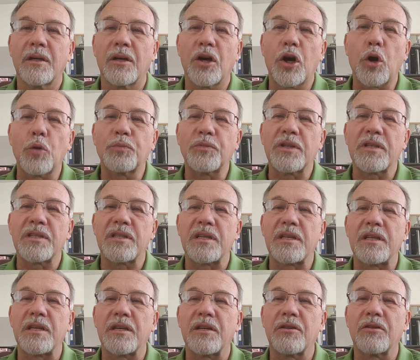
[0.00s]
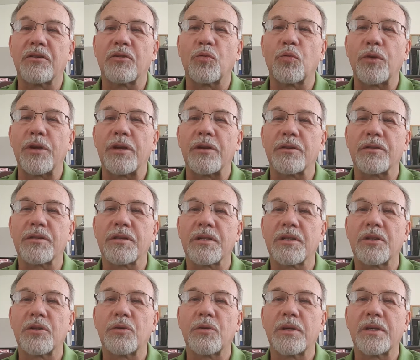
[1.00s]
hope to see you here in a week or
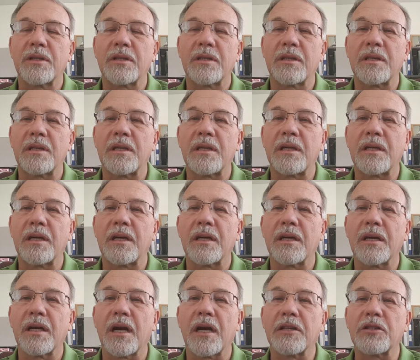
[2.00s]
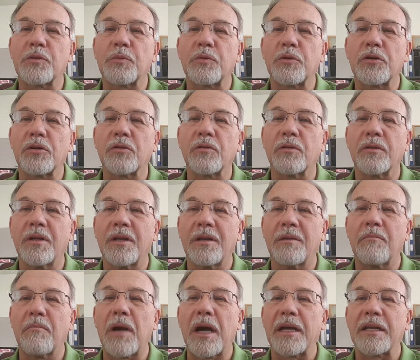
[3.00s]
so at the uh, Entrepreneurial
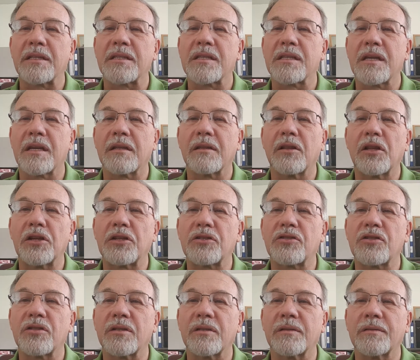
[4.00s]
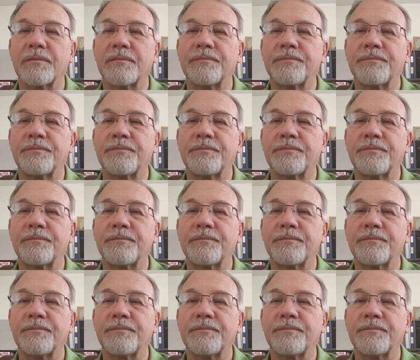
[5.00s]
Mindset Luncheon.